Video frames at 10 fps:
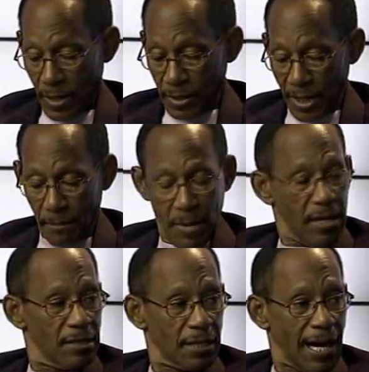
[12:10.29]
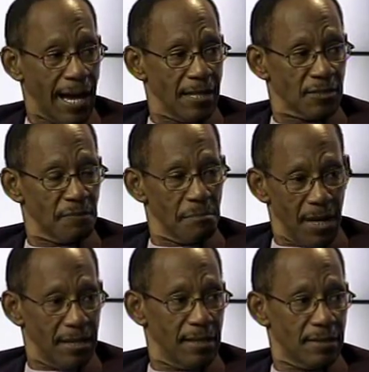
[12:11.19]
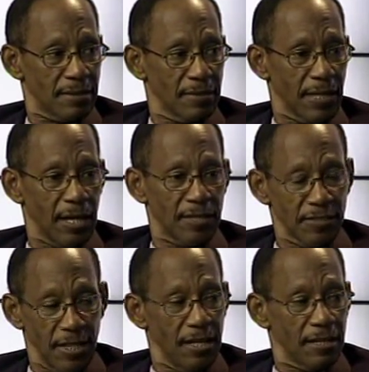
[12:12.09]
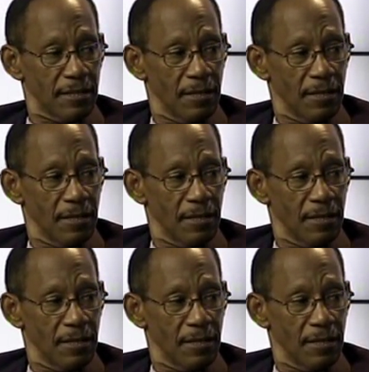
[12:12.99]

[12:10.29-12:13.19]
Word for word: are not making the kinds of monies mm -hmm. that's needed